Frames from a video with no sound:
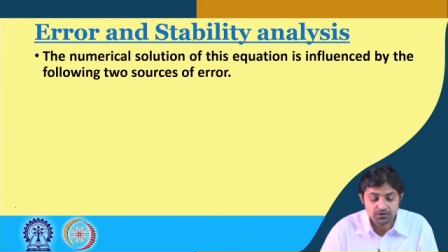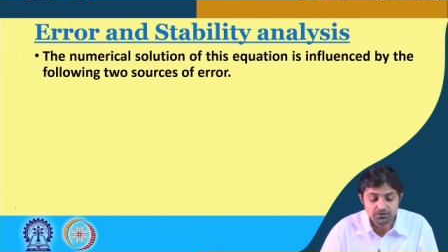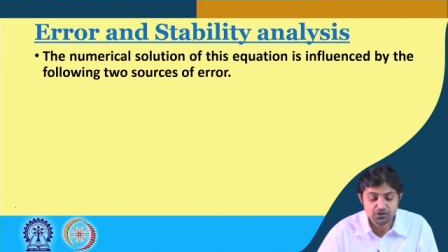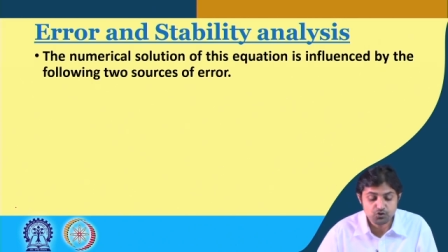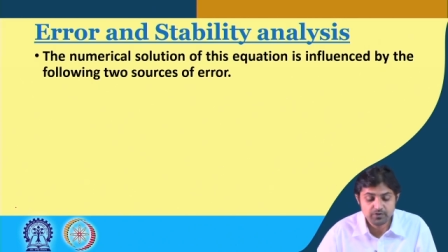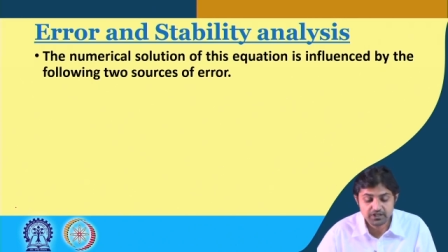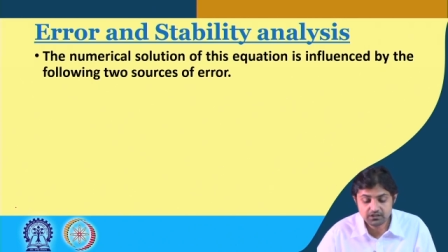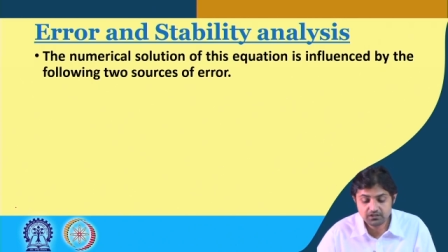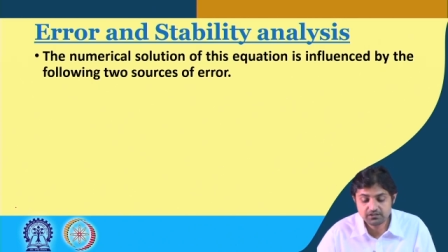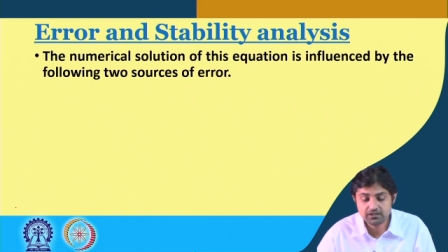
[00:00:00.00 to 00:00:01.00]
the
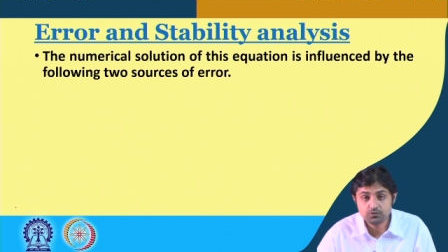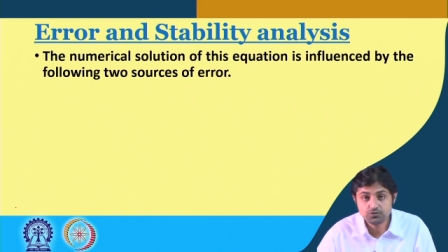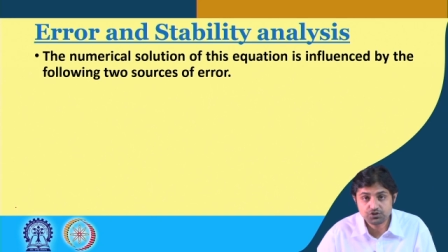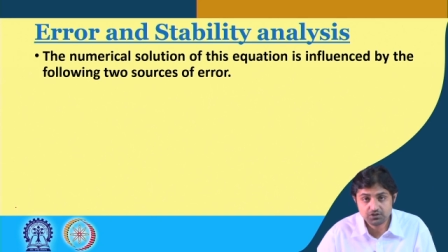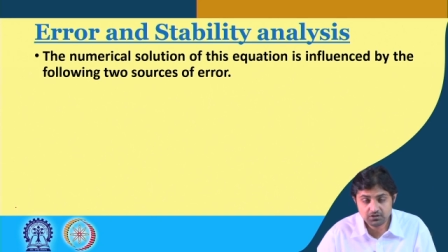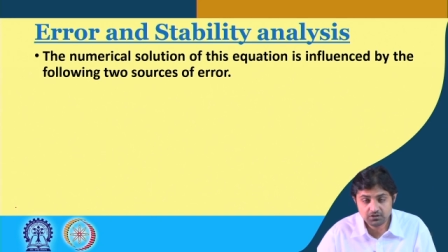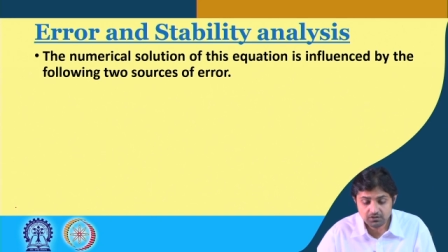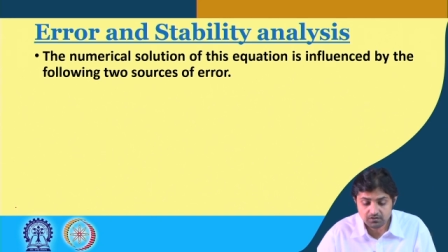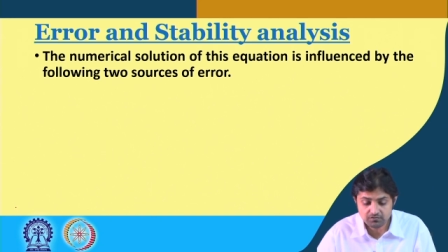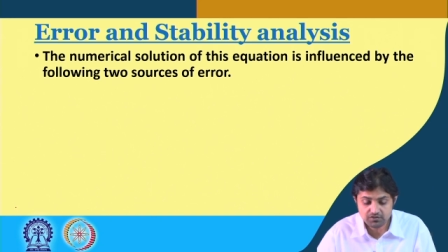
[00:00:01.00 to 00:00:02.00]
numerical
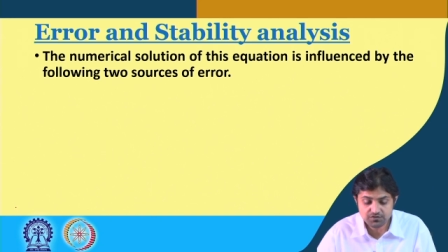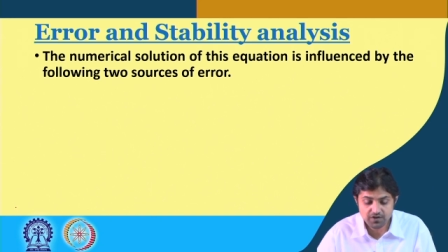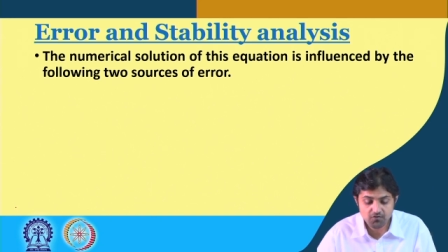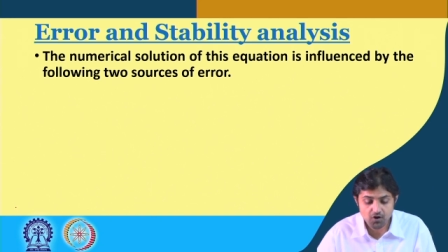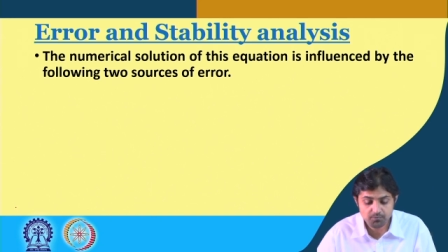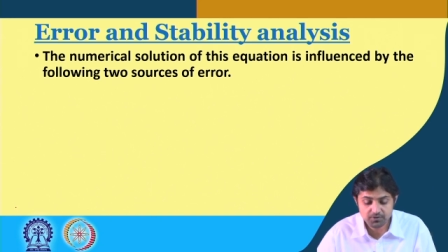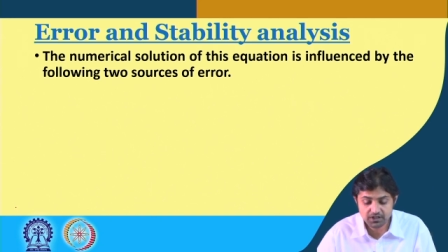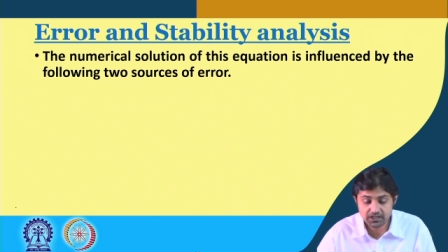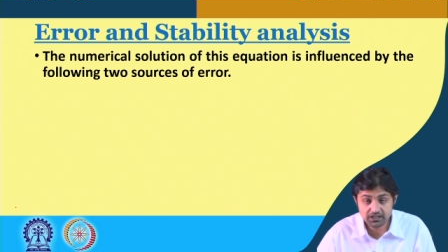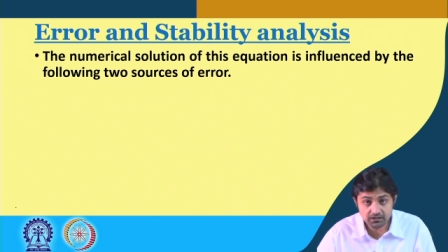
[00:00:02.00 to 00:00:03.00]
solution which we have
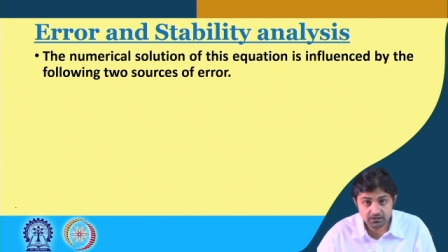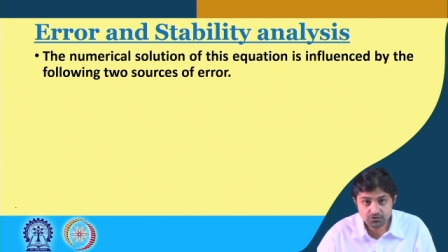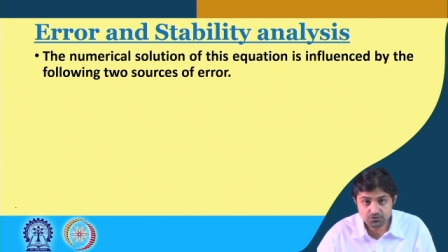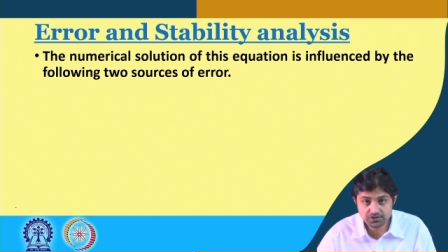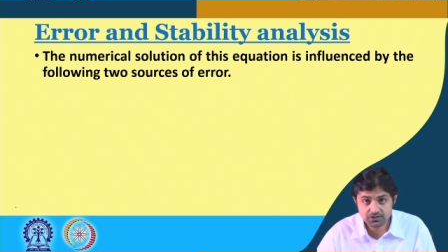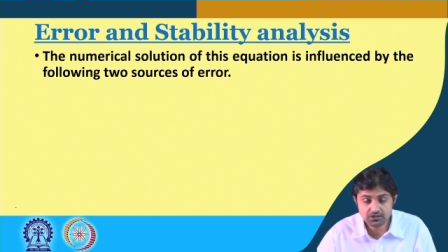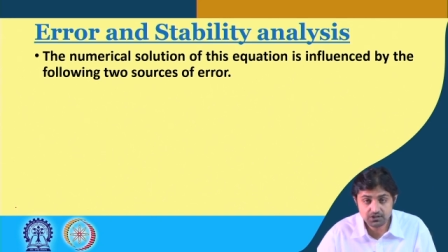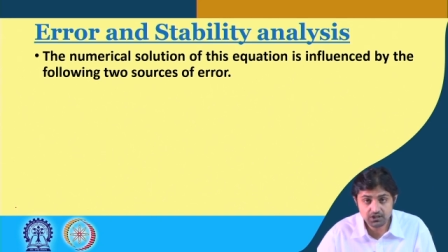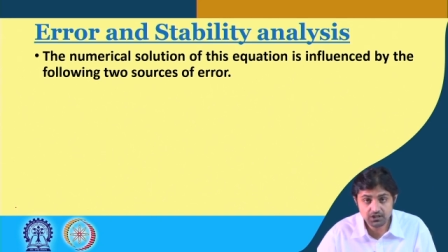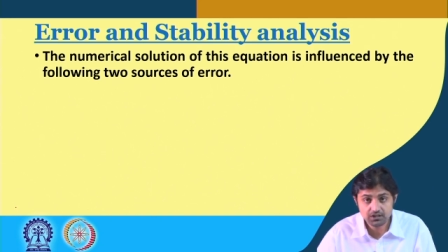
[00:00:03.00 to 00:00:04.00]
obtained using
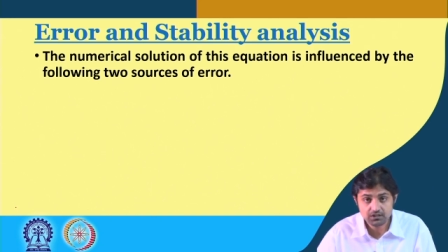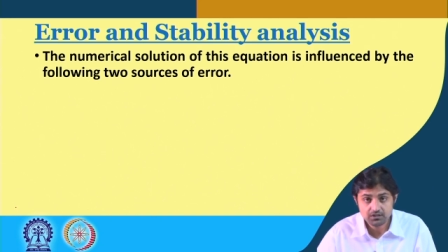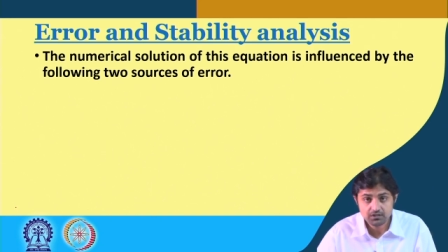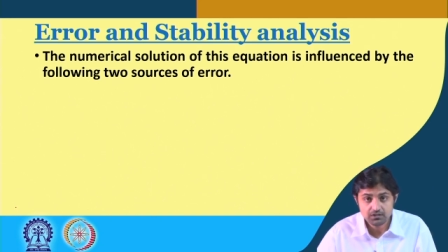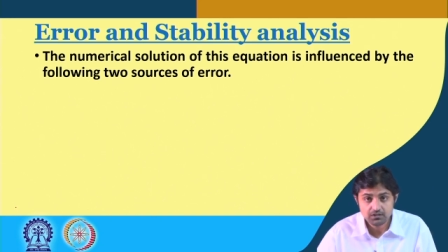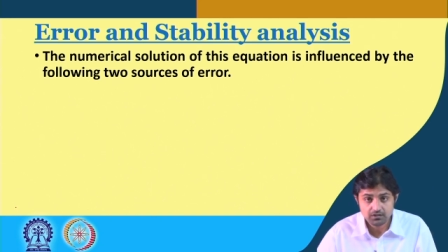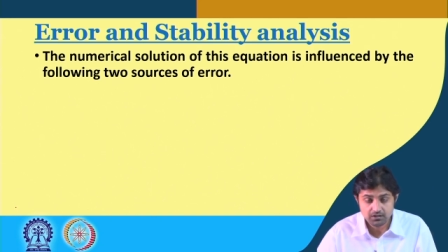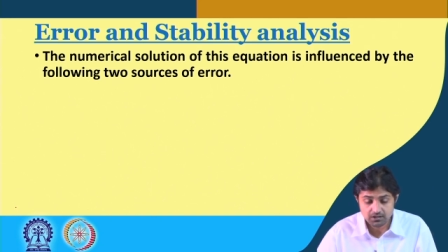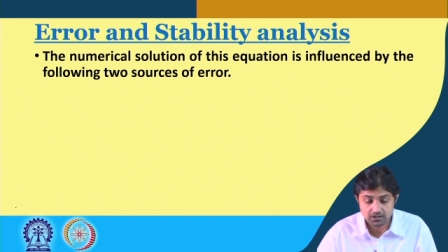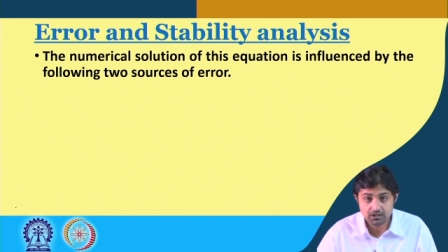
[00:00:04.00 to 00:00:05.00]
the
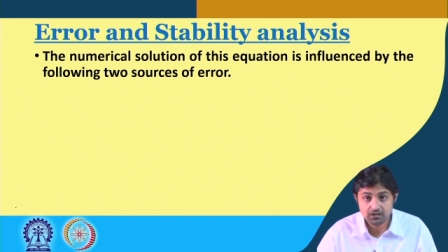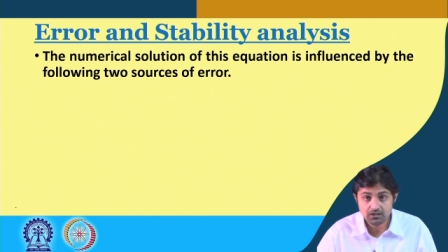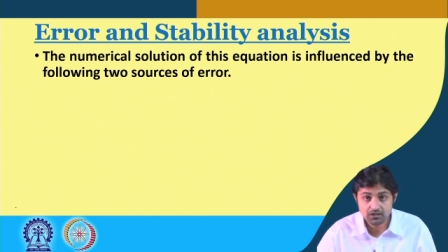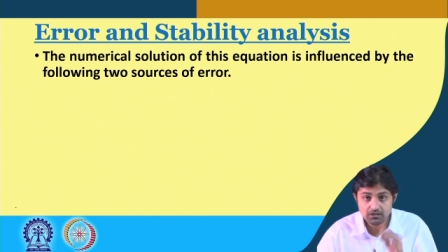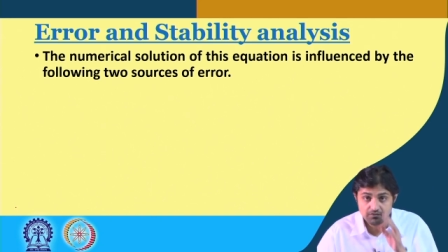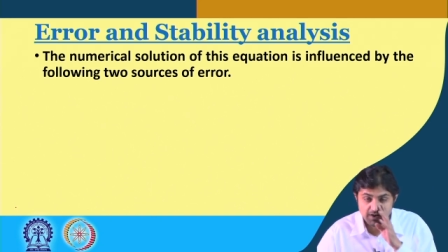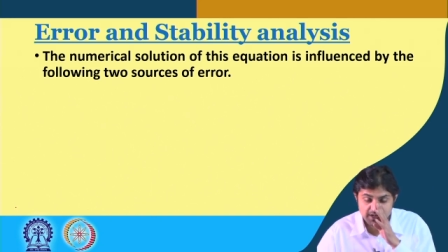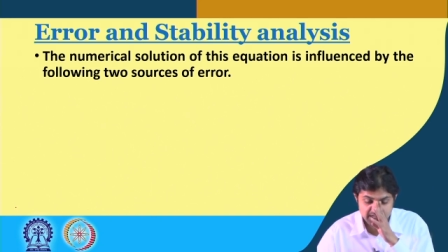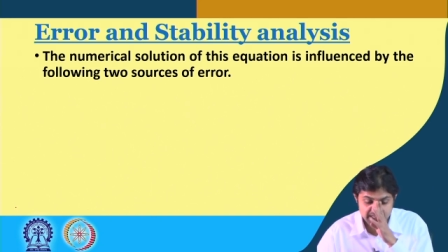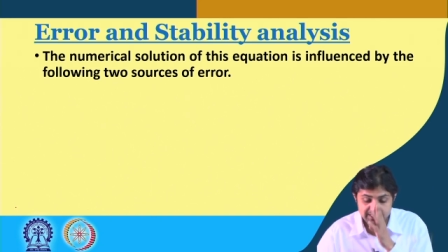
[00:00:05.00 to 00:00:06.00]
uh,
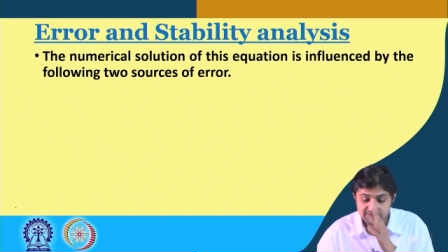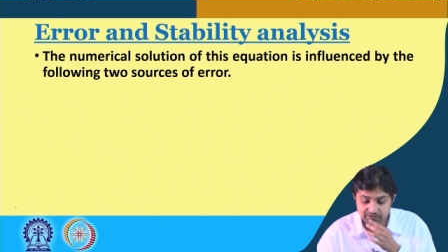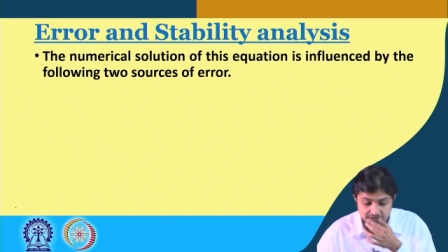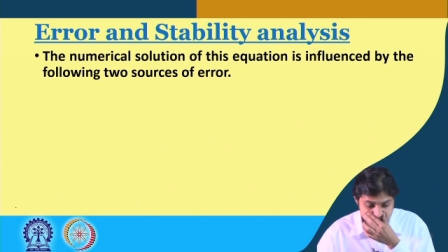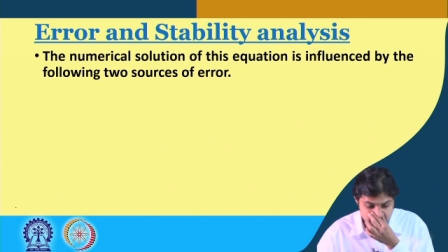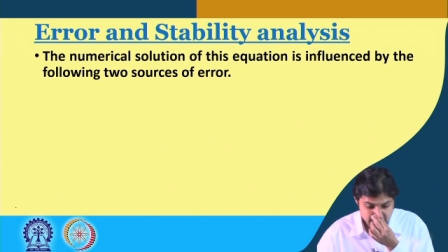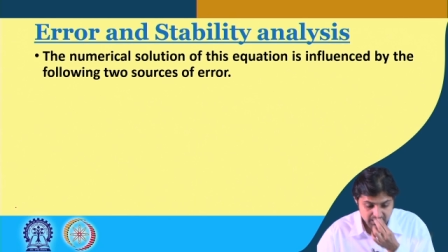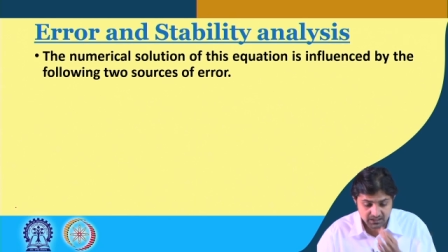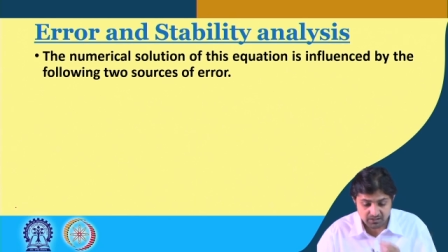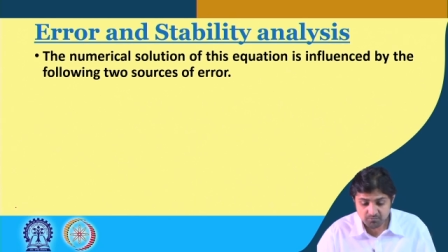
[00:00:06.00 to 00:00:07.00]
finite difference
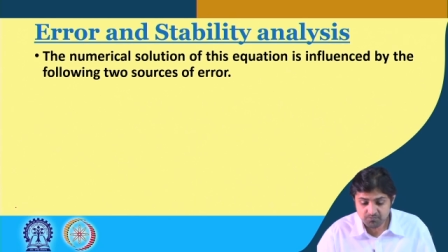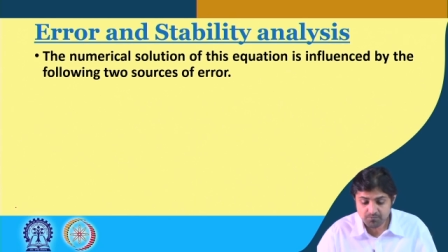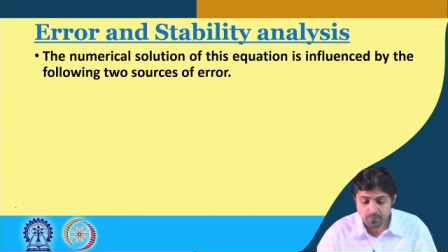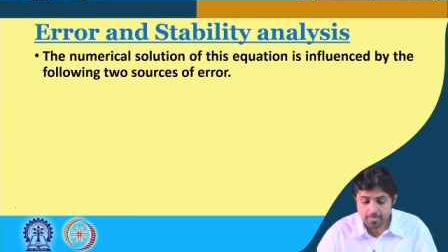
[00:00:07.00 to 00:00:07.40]
scheme